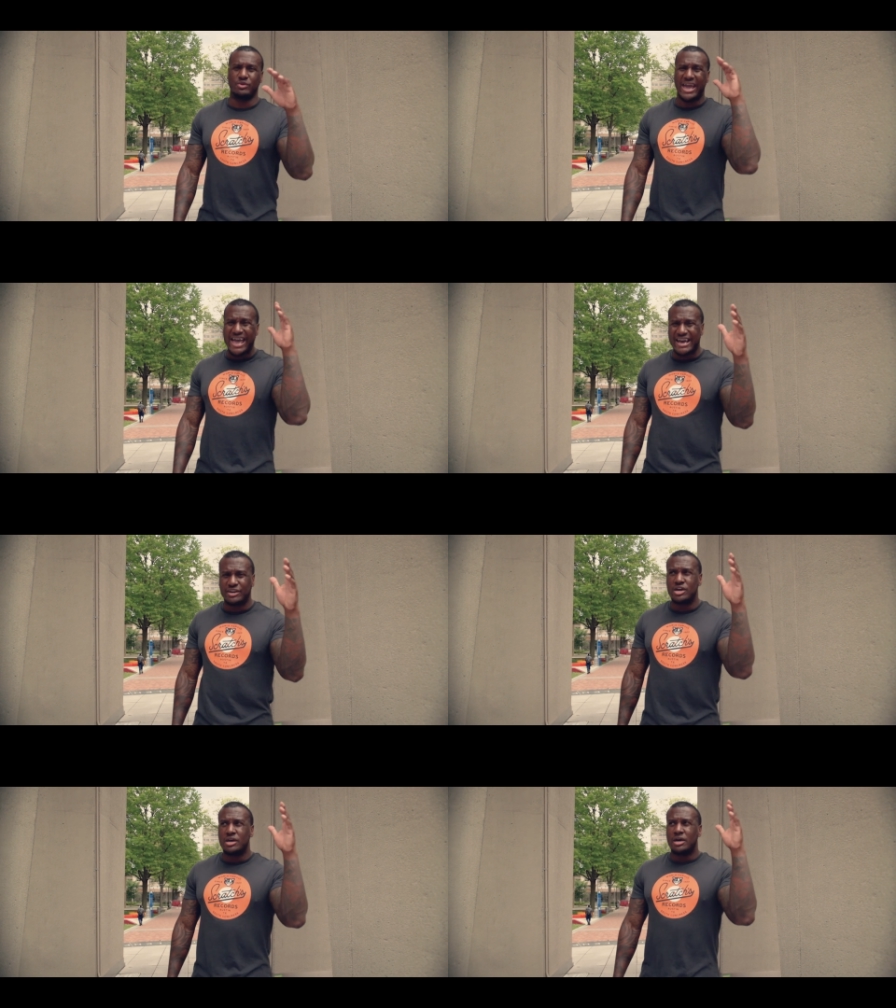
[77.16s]
you
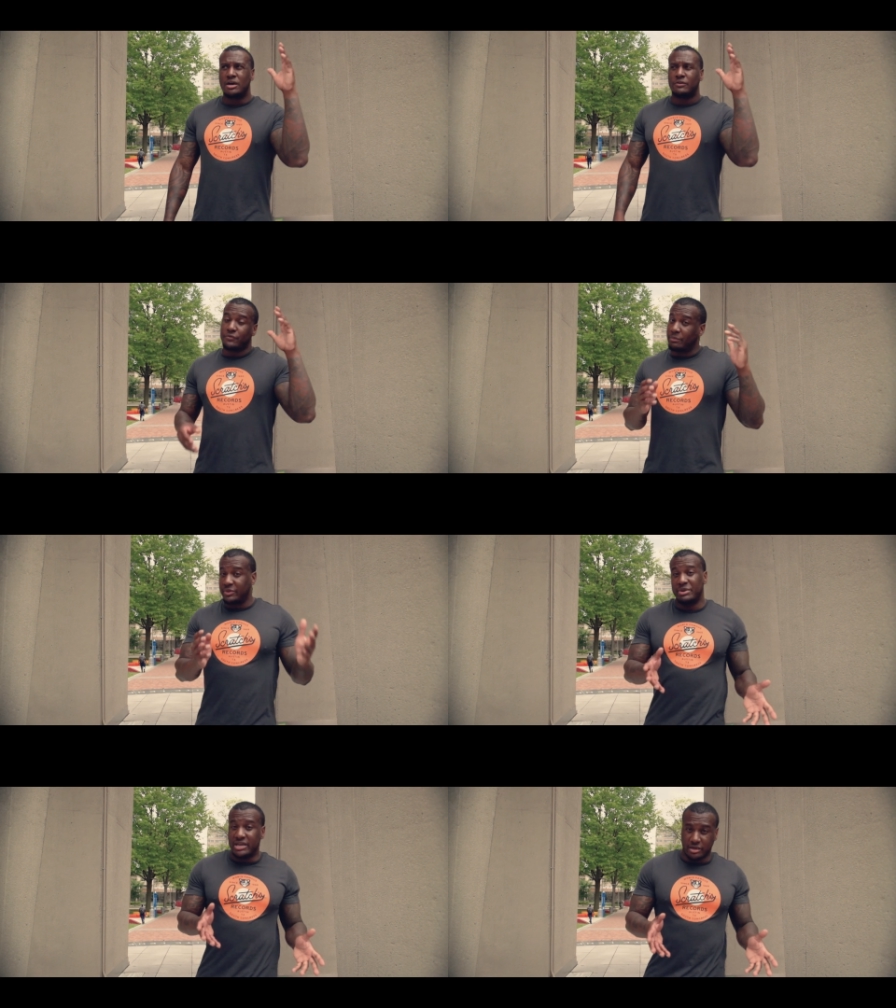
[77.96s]
had from
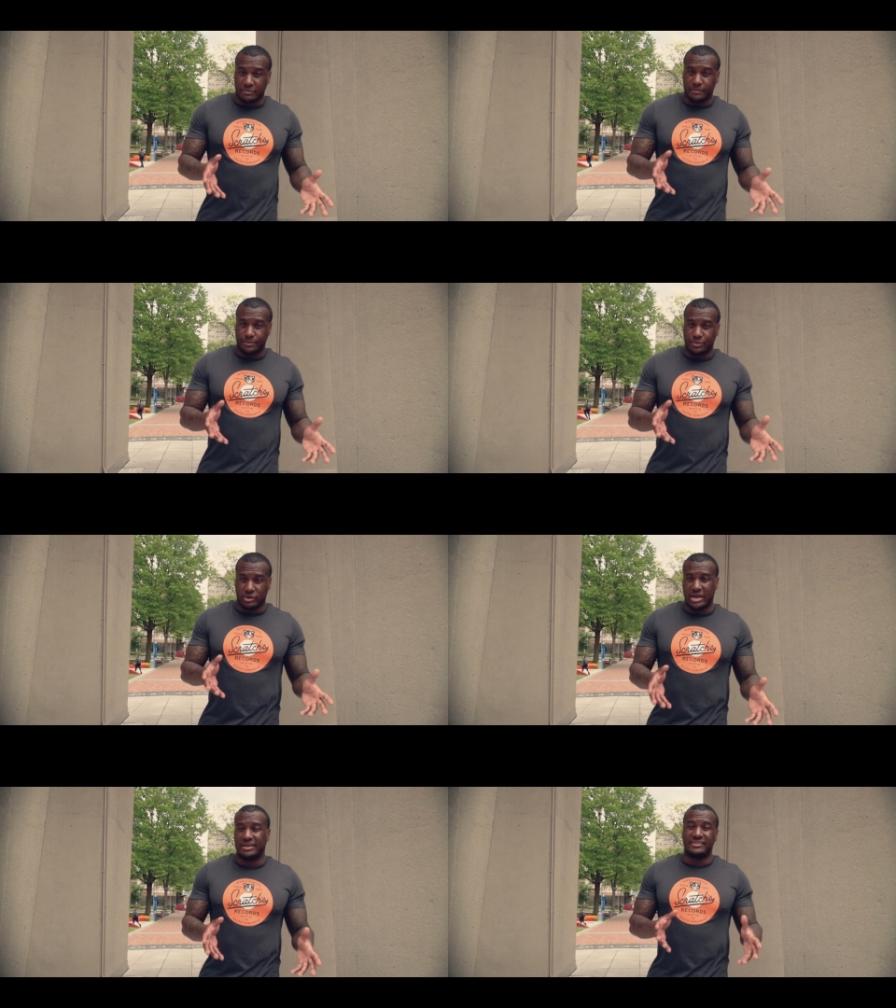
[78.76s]
the beginning.
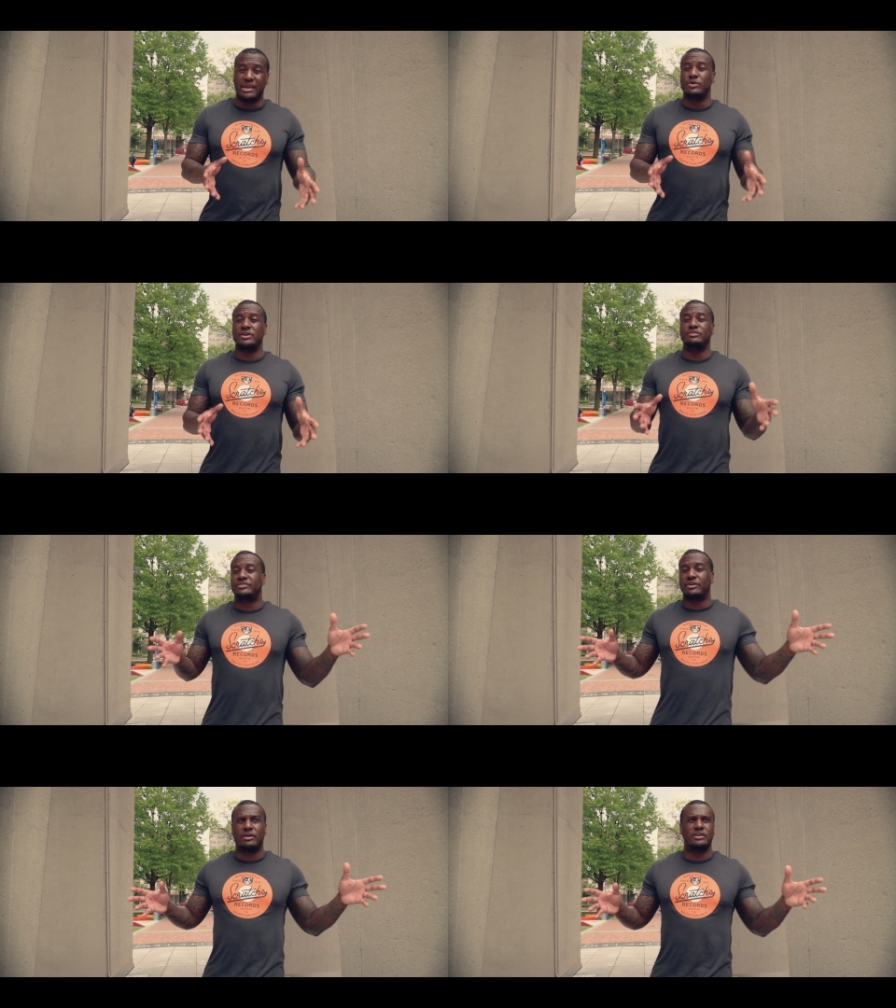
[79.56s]
Okay, day one you
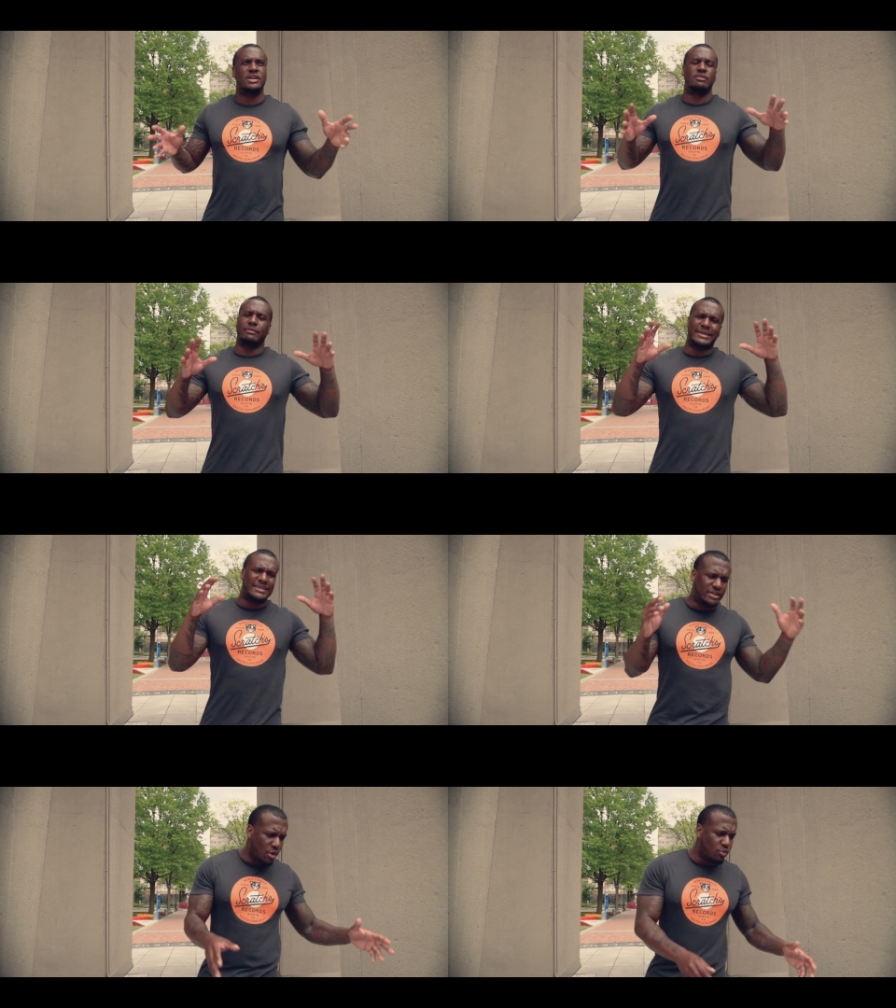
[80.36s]
start, you're like,
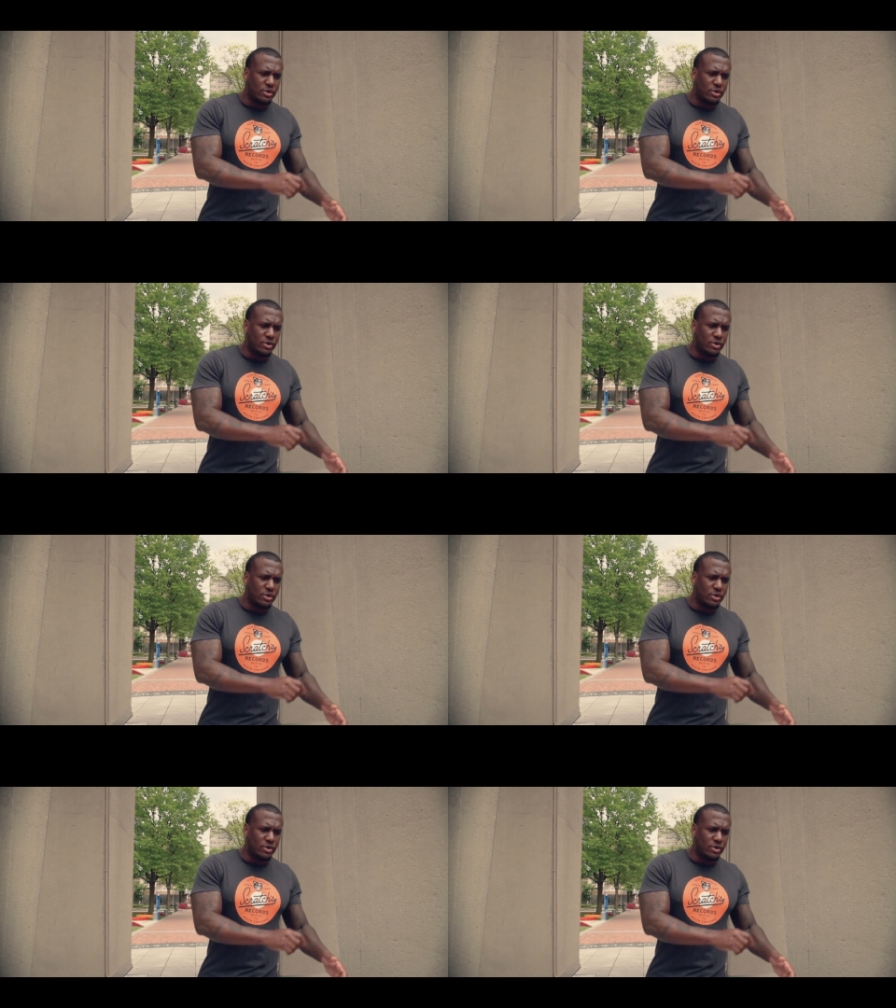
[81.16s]
yo,